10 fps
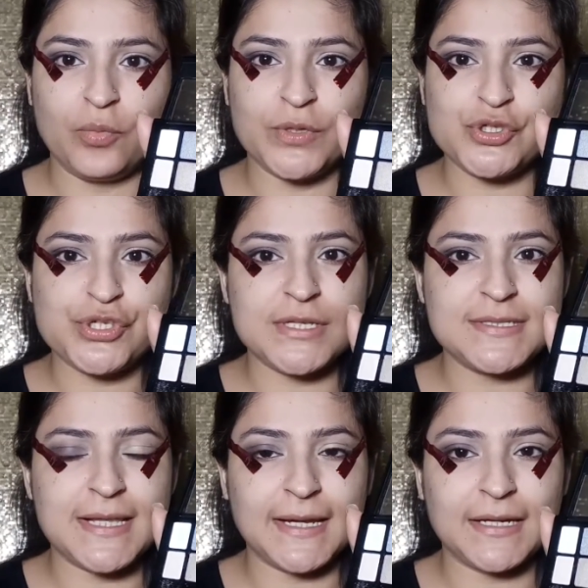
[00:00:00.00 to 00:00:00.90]
which
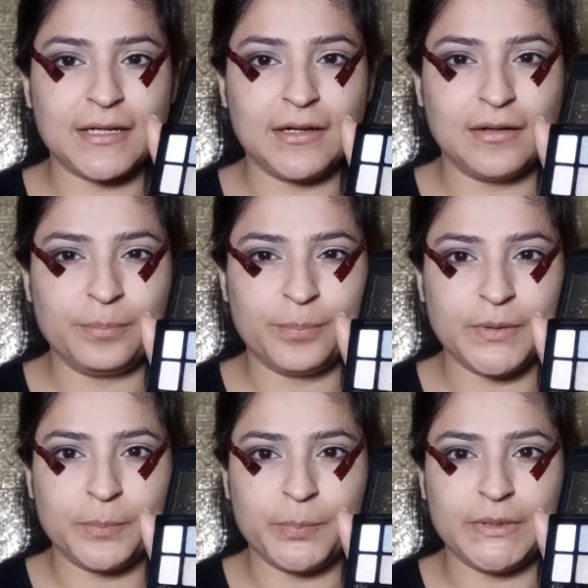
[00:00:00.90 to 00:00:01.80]
is like a
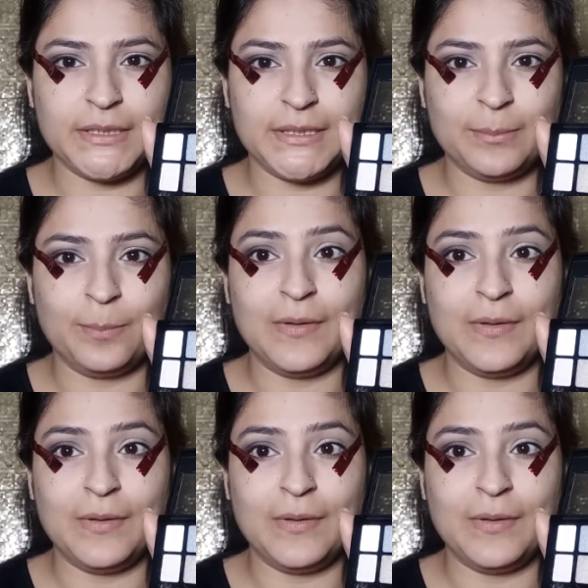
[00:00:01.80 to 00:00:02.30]
purpley